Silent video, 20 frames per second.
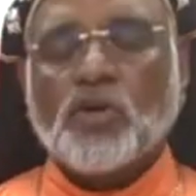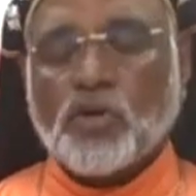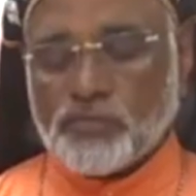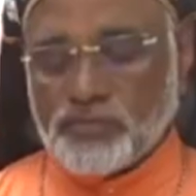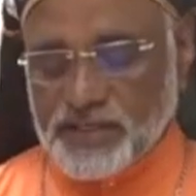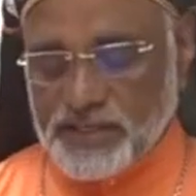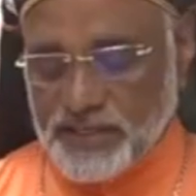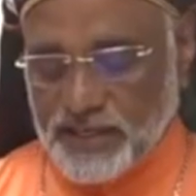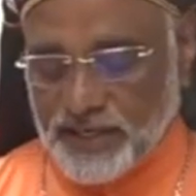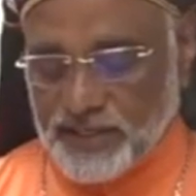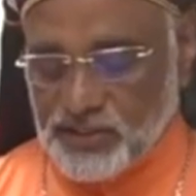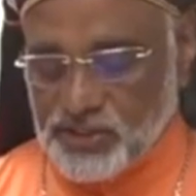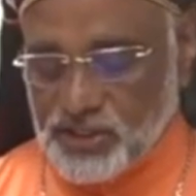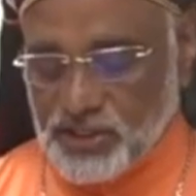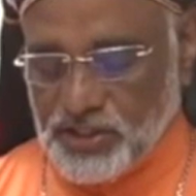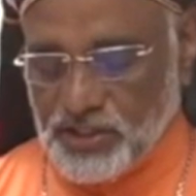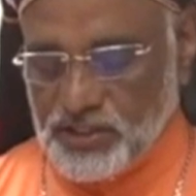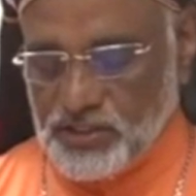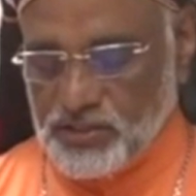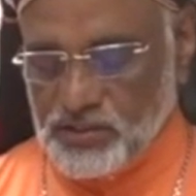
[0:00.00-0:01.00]

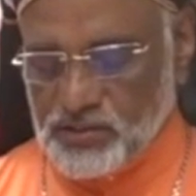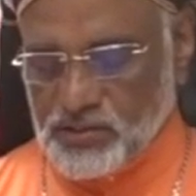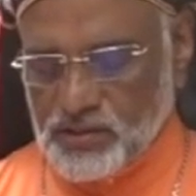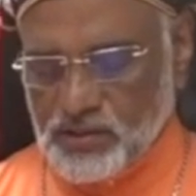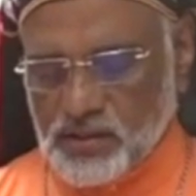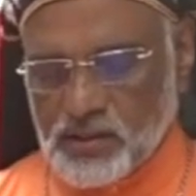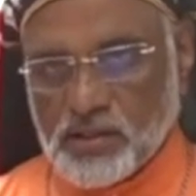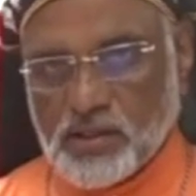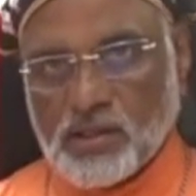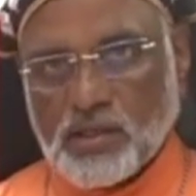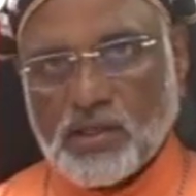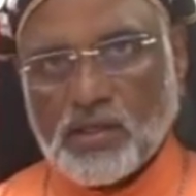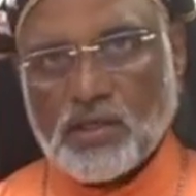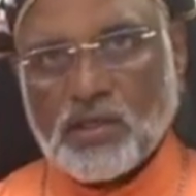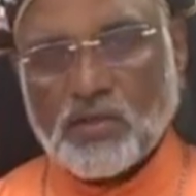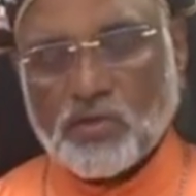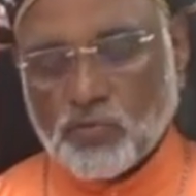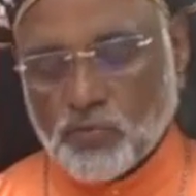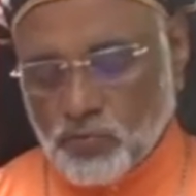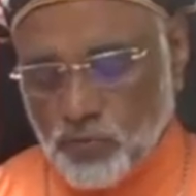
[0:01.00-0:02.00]

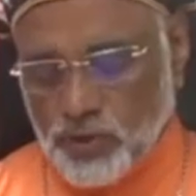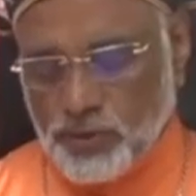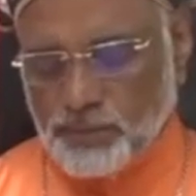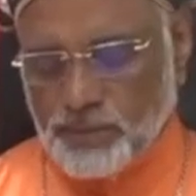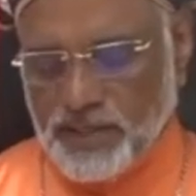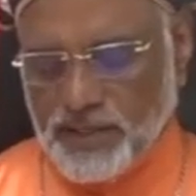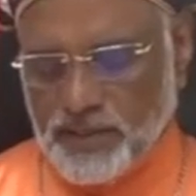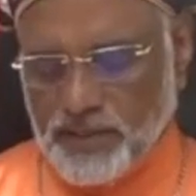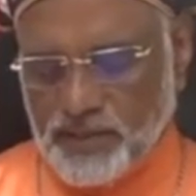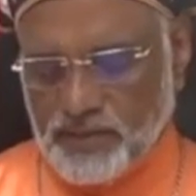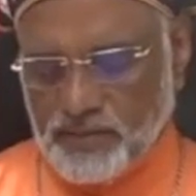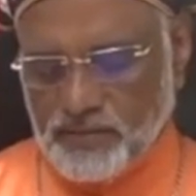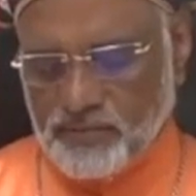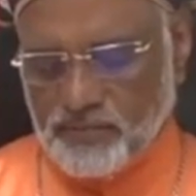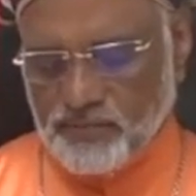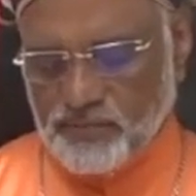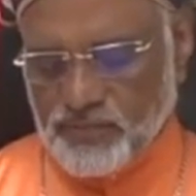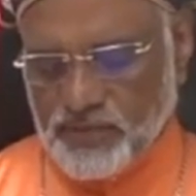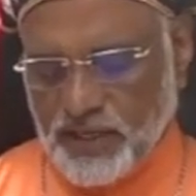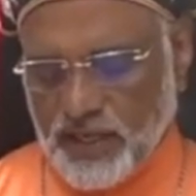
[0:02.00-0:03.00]
COVID-19 would be
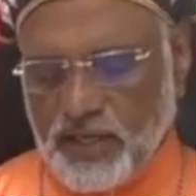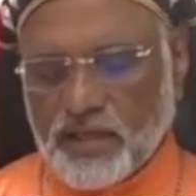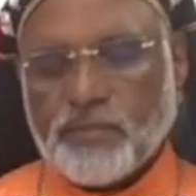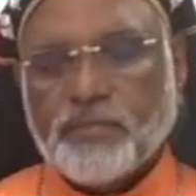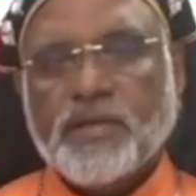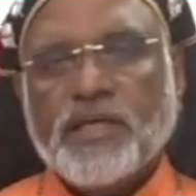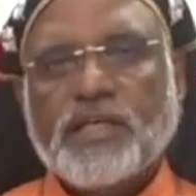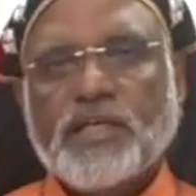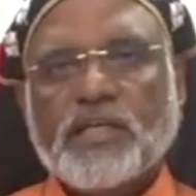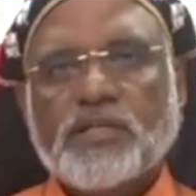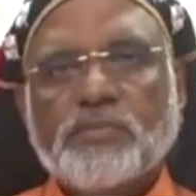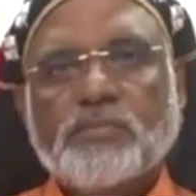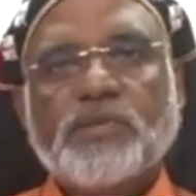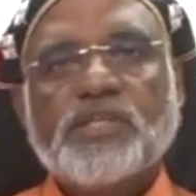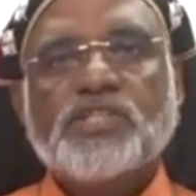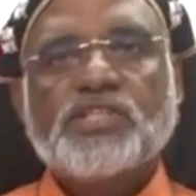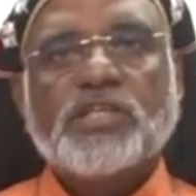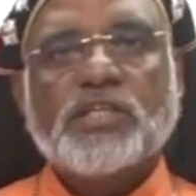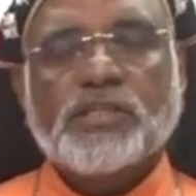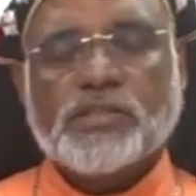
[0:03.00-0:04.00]
an immediate
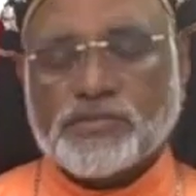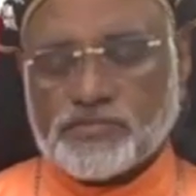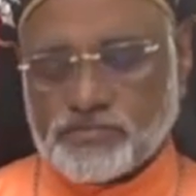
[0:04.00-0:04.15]
mission.